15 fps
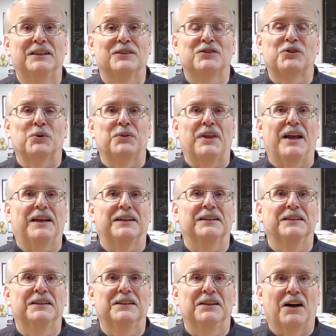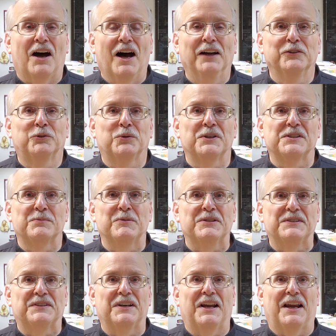so that on
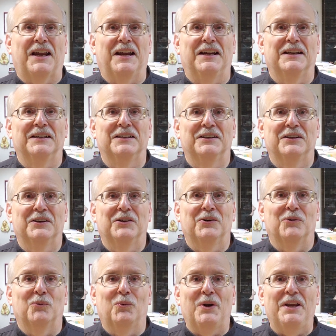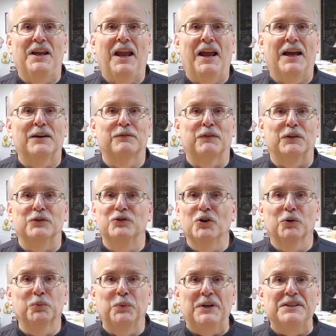Christmas Day, we have
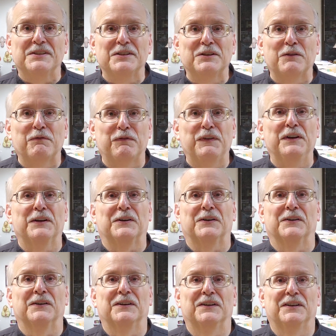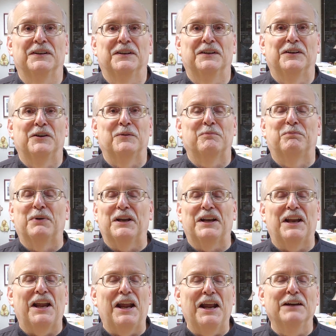no reason to fear, but
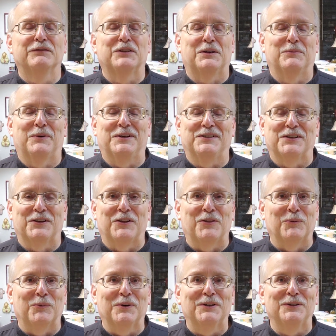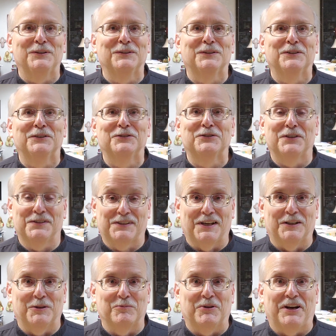every reason in the world to
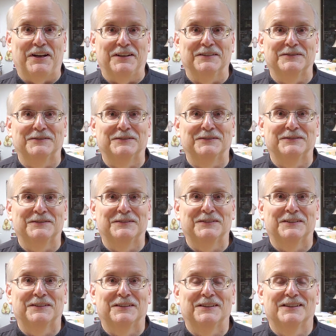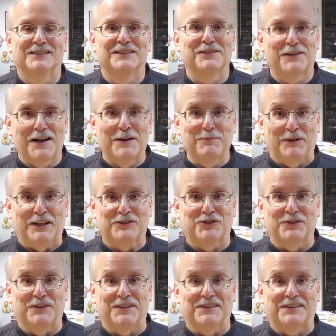celebrate. God bless
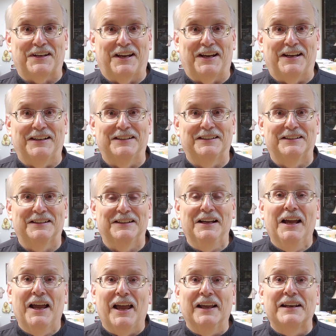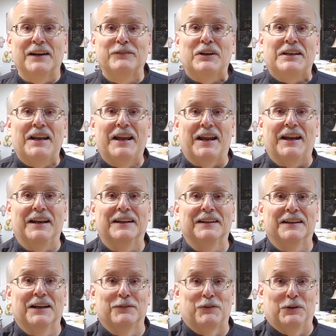you this day and every day
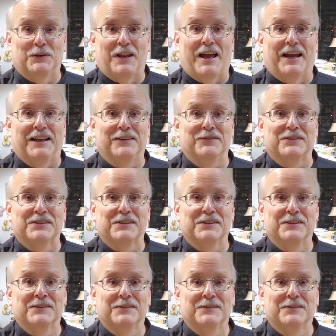of your lives.